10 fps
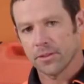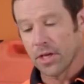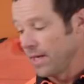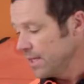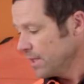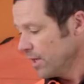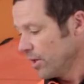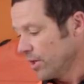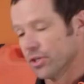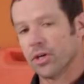So the next thing I'm
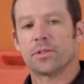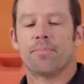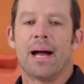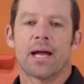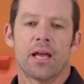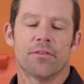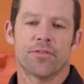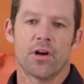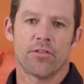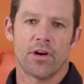going to do is mark out
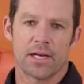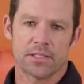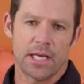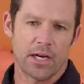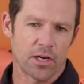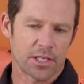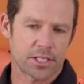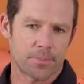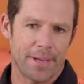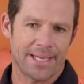for our rungs, and I'm going to
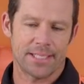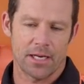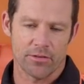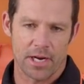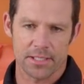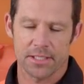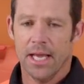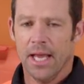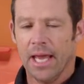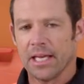space our rungs
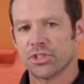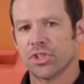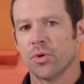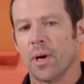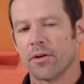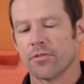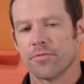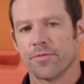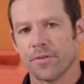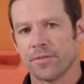at
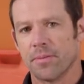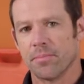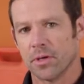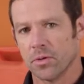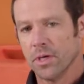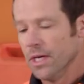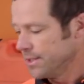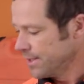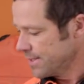250mm to the